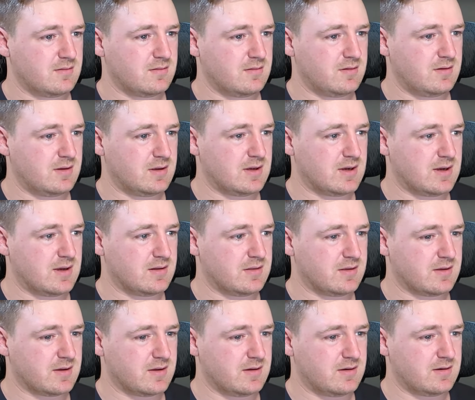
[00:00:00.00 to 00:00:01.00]
Yeah, I
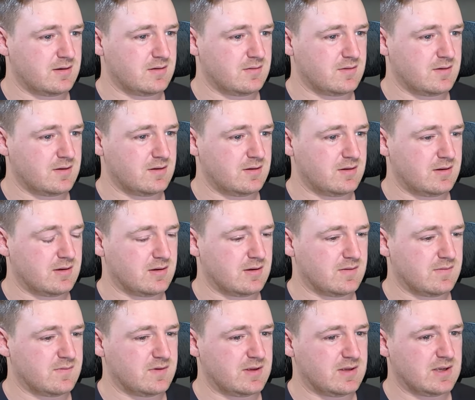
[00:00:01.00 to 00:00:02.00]
think I did, right? Yeah,
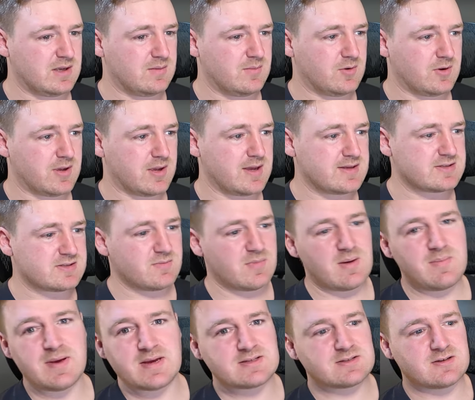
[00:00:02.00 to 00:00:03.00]
every game. Okay, so
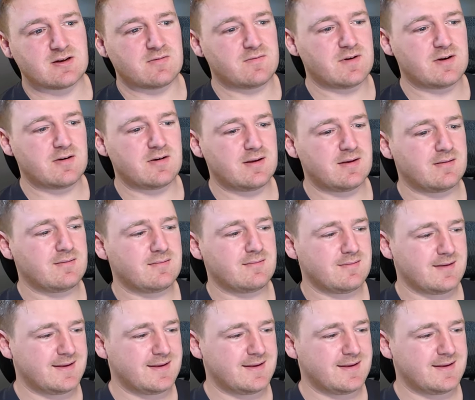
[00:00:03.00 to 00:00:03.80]
my picks aren't very.